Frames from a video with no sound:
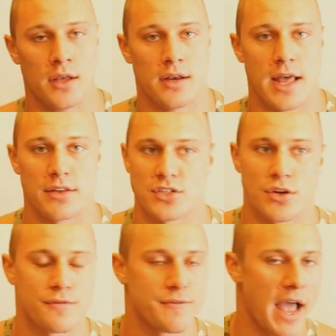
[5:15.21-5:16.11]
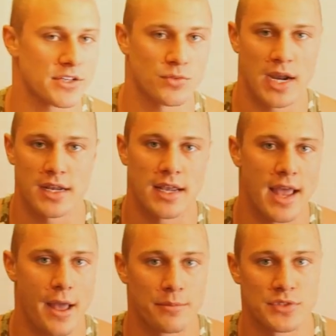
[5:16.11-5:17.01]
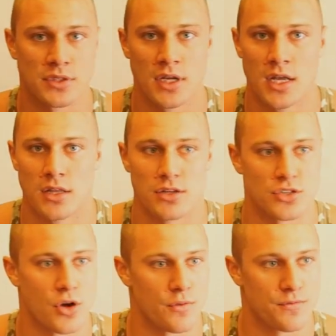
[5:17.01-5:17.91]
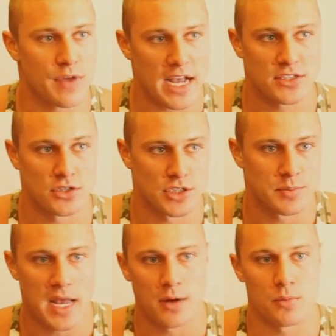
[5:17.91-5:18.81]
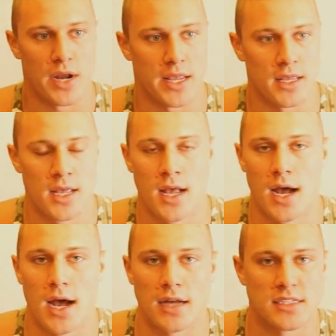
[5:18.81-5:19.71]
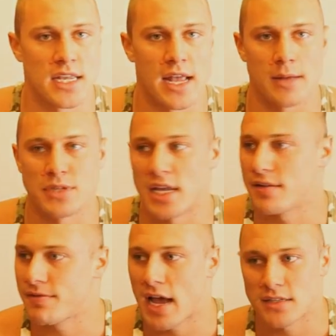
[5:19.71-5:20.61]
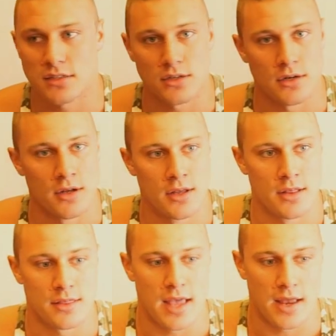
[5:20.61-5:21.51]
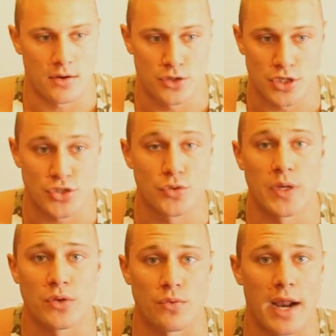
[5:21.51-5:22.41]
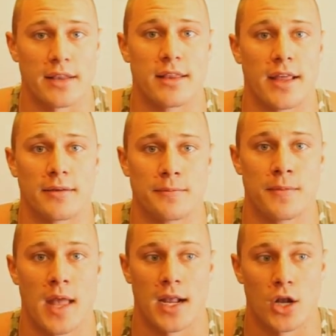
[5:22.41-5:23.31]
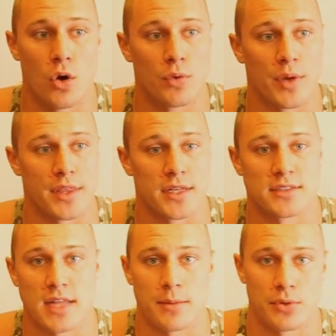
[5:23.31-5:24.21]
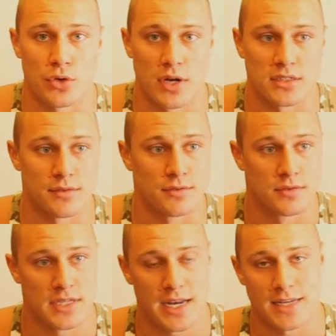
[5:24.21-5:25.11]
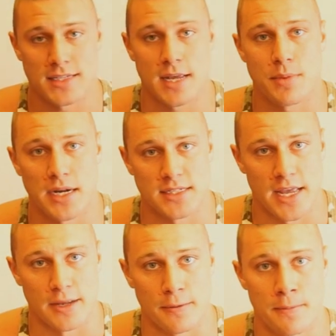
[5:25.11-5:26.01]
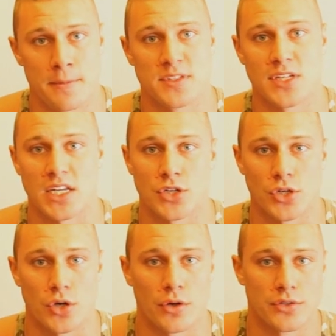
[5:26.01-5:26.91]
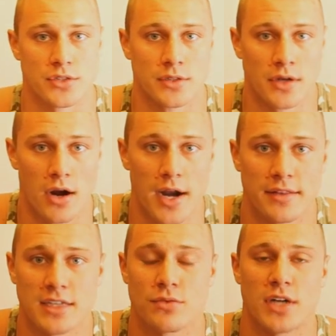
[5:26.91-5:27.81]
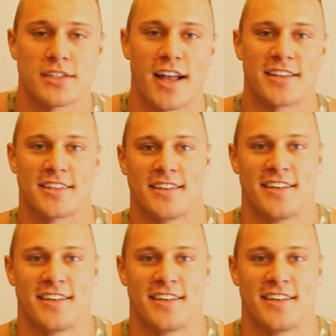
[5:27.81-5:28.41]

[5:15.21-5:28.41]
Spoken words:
Now, there's no fast way to get abs. There's no faster, sped up way to get abs any faster than just doing the right thing and going with it, staying progressive, taking it day by day, sticking to your goals. All right, thanks for watching, guys.